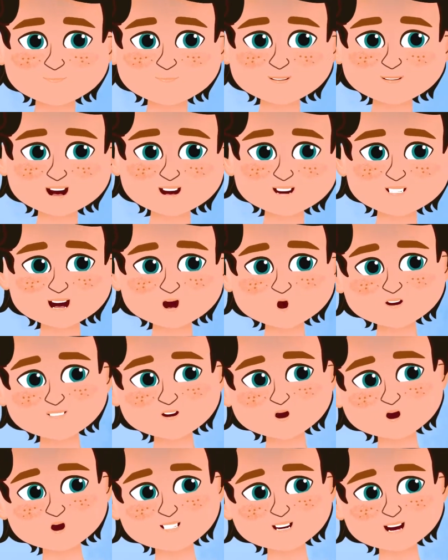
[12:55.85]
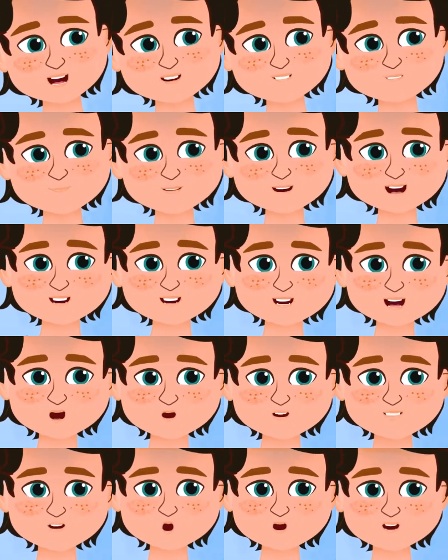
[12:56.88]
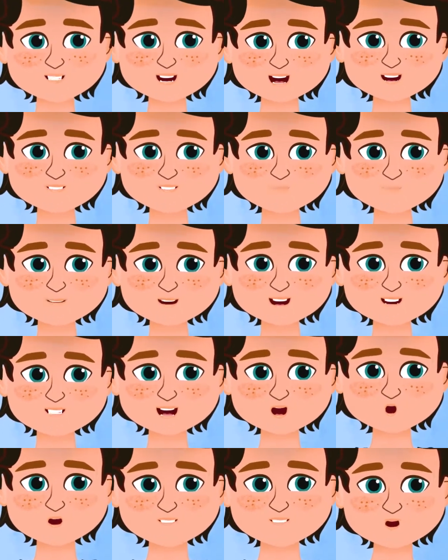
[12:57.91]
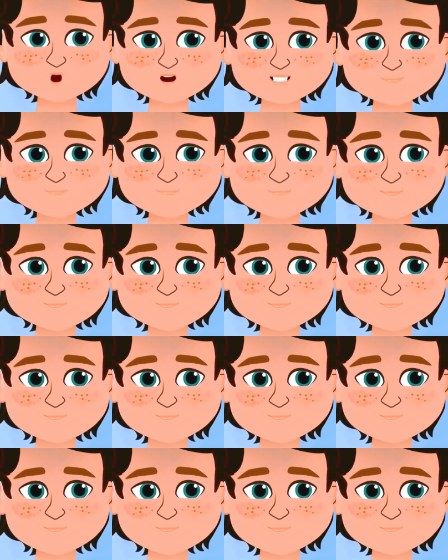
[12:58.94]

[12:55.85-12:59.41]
He told me that they all lived in a big room with Uncle Max.